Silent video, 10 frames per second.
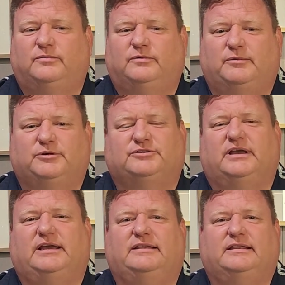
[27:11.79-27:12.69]
they were
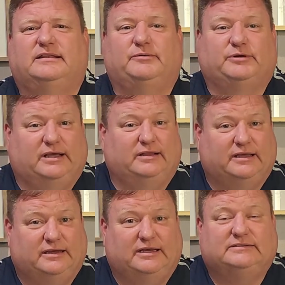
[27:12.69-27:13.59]
telling
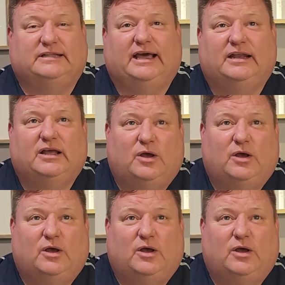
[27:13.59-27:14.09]
us that